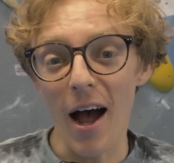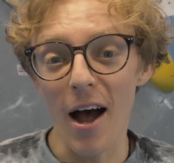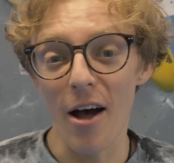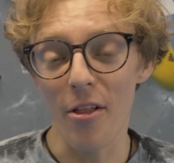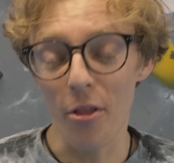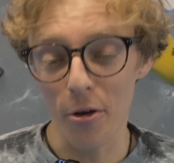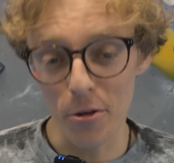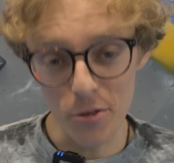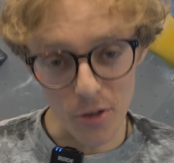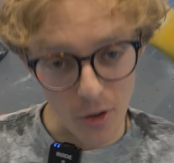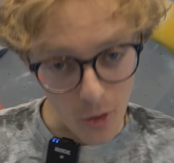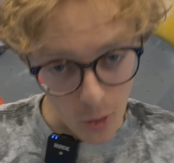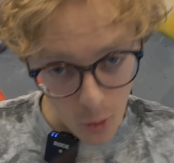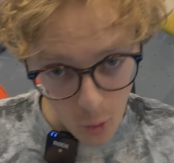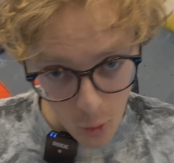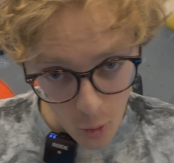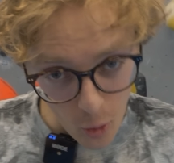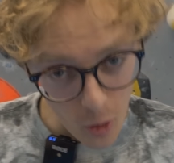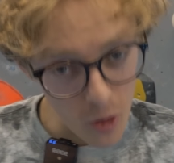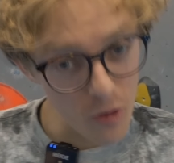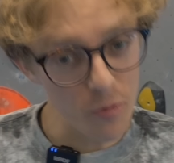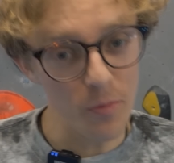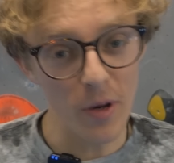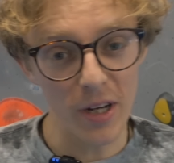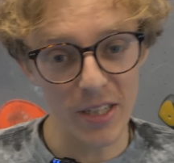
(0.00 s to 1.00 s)
Those are
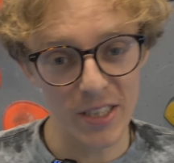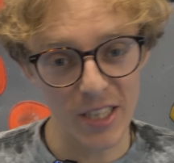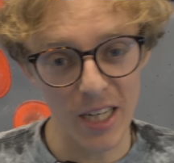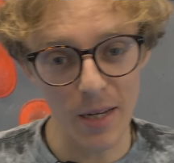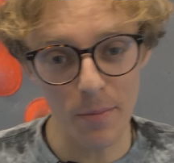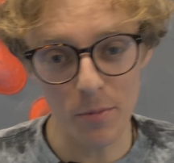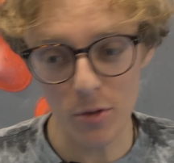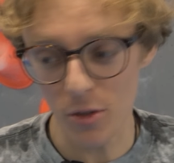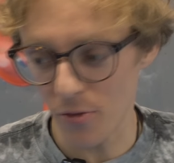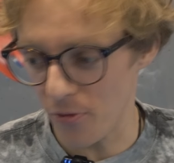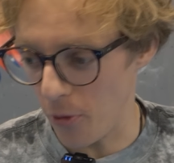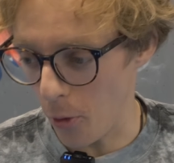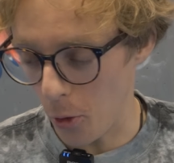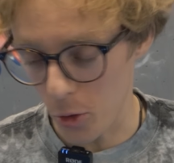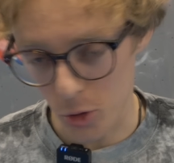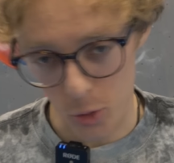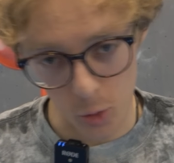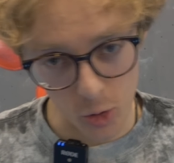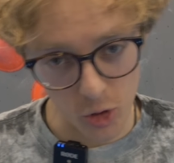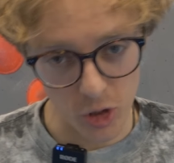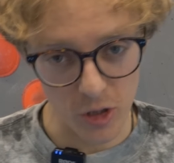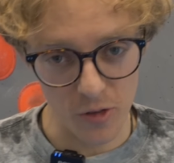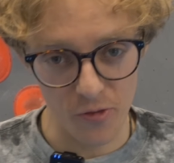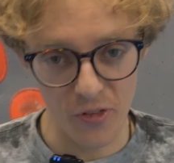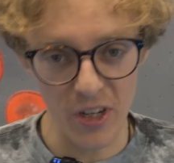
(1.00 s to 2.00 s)
all of my tips for
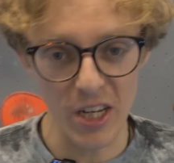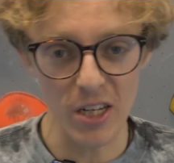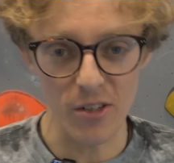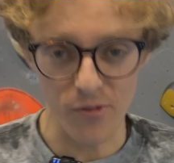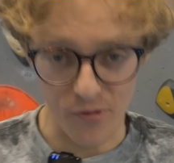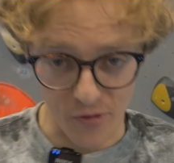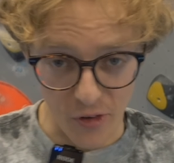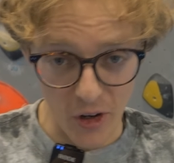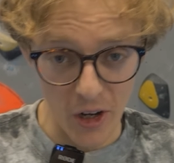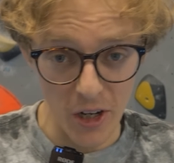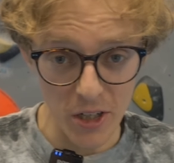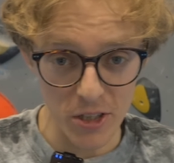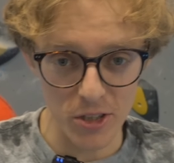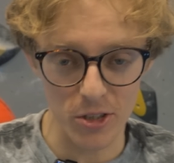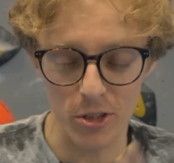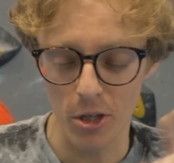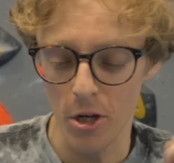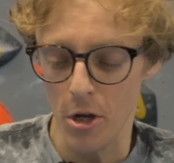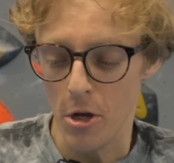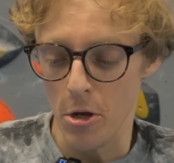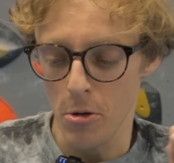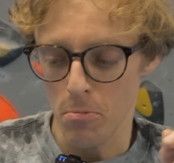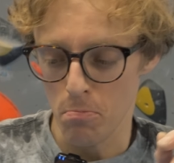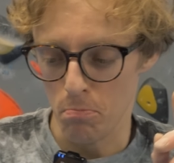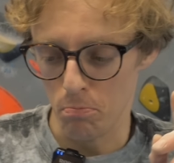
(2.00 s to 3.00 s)
switching feet. First,
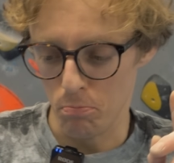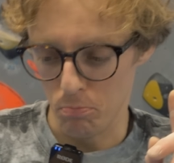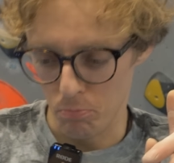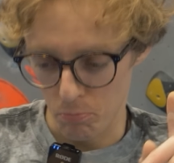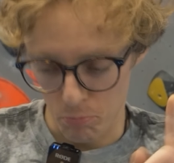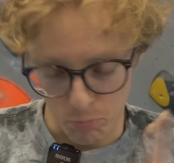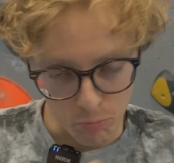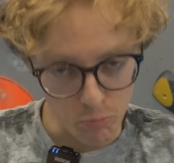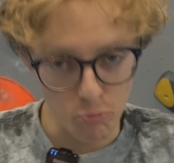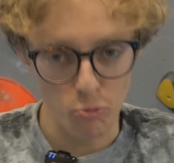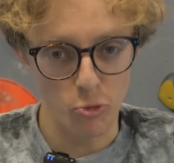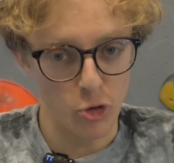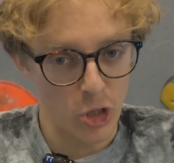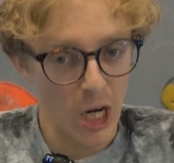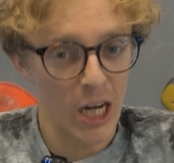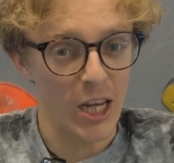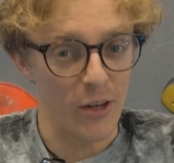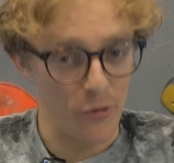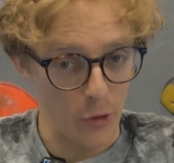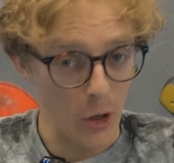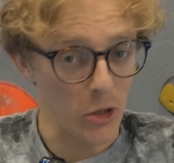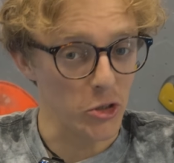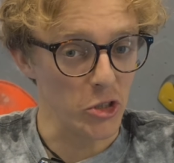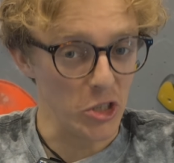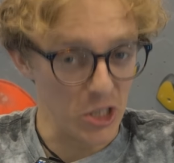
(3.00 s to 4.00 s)
check
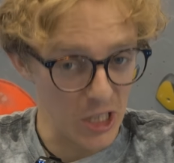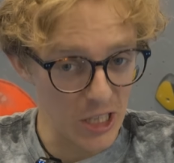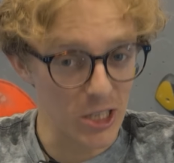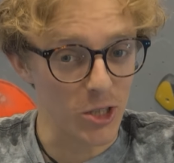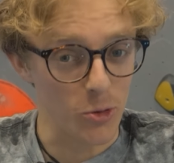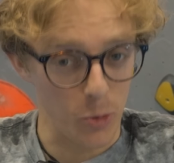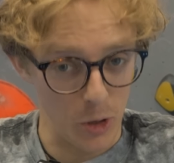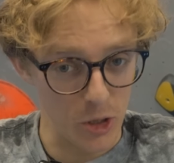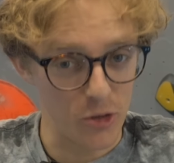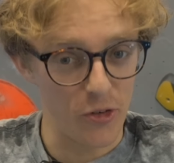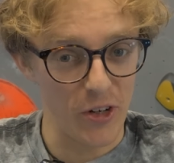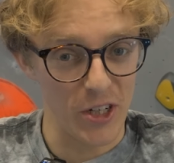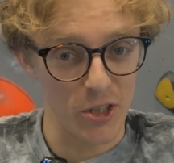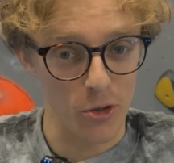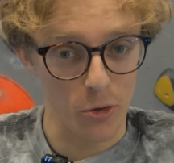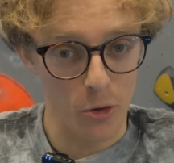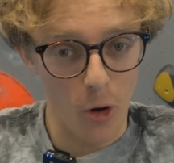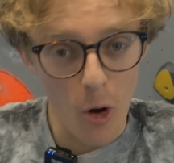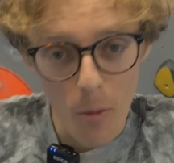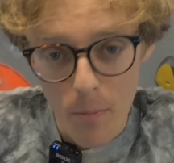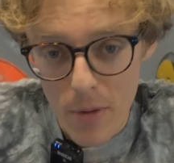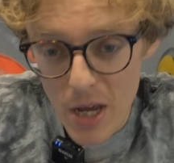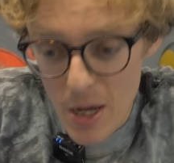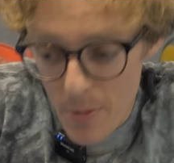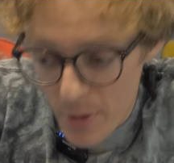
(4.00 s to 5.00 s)
if you actually need to switch feet or
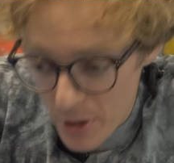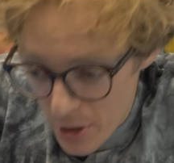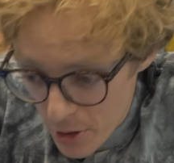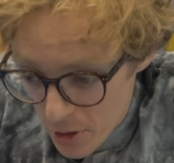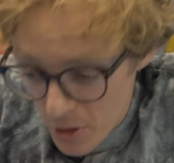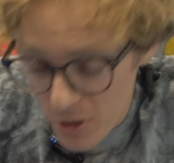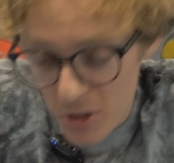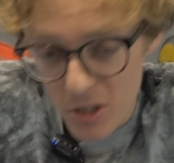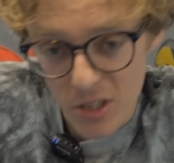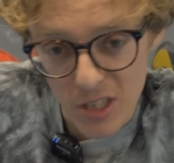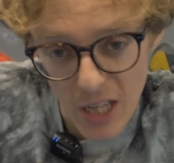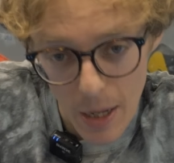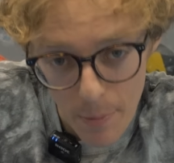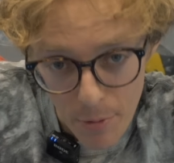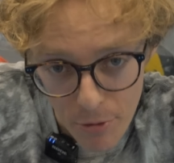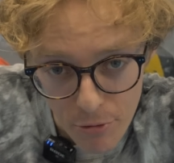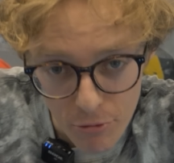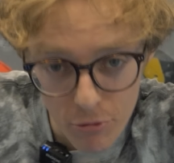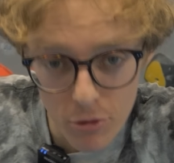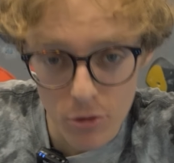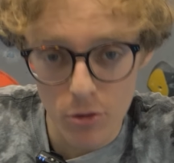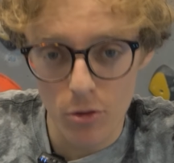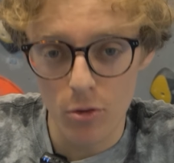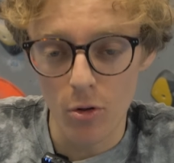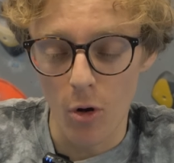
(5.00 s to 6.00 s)
not. Maybe you can step
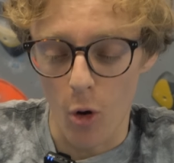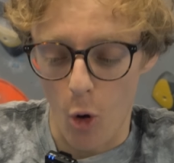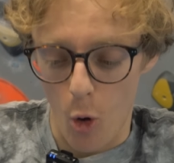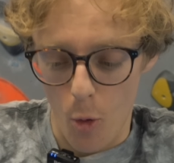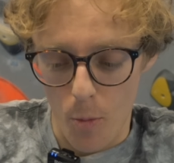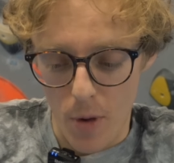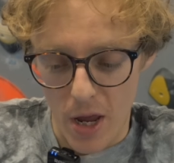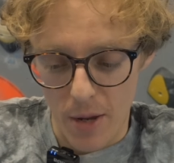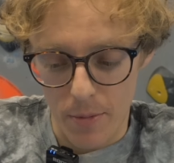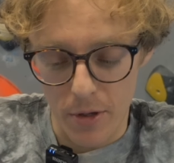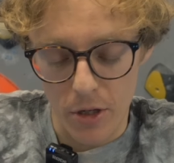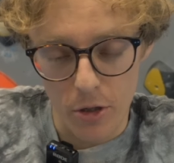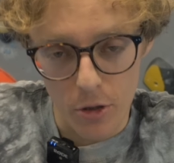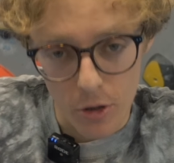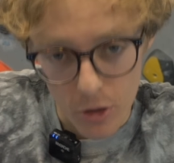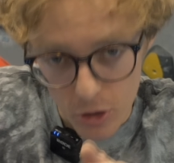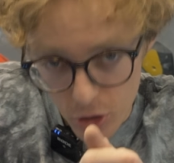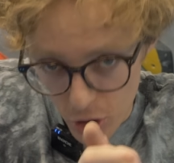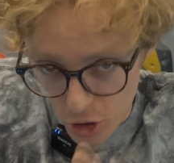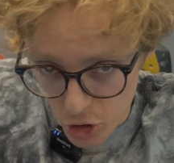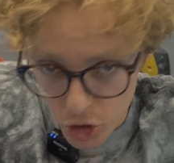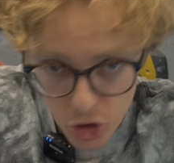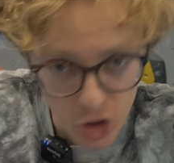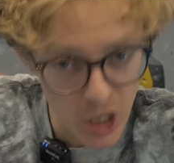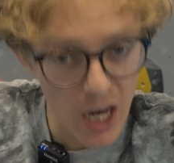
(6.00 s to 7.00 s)
through, or maybe you can
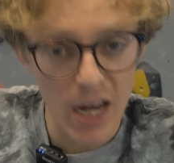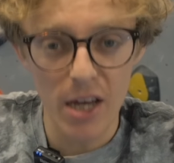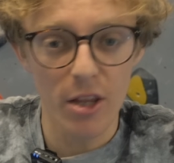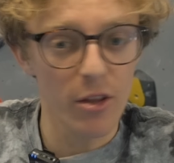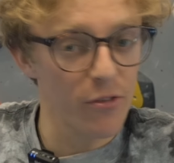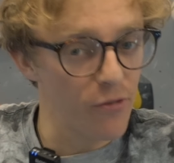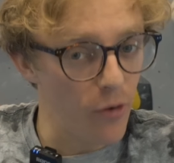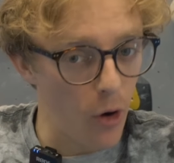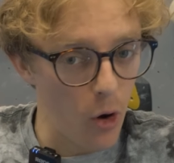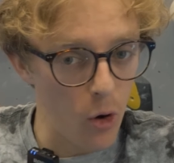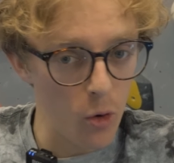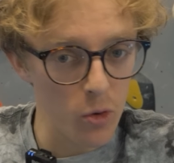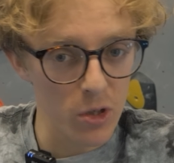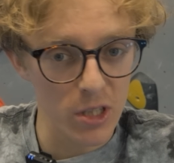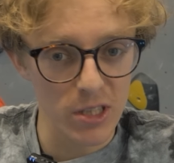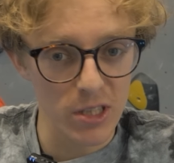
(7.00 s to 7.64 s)
just share the foothold